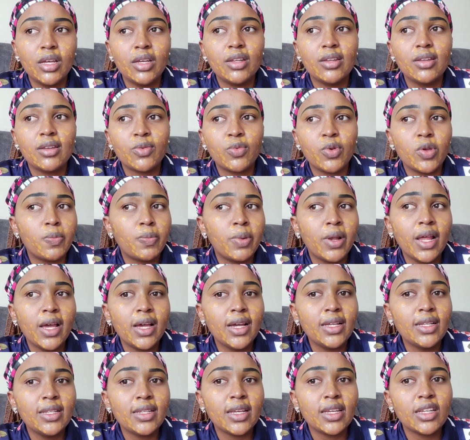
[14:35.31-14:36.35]
And we
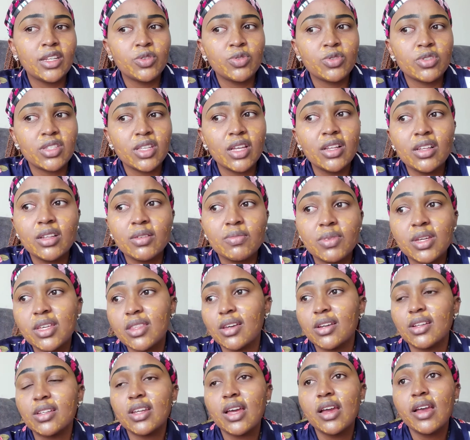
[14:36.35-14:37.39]
planned, and he was telling me
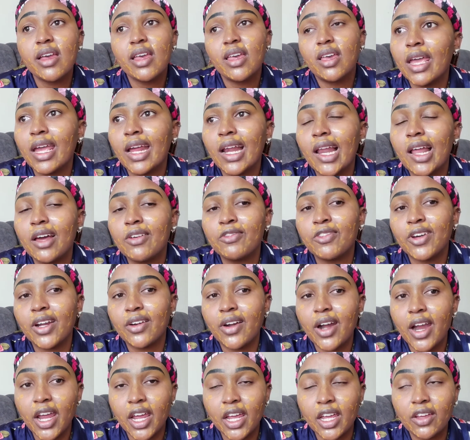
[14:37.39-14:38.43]
that he'll have
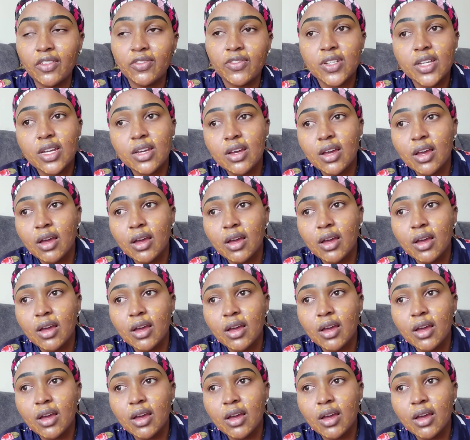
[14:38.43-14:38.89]
arrived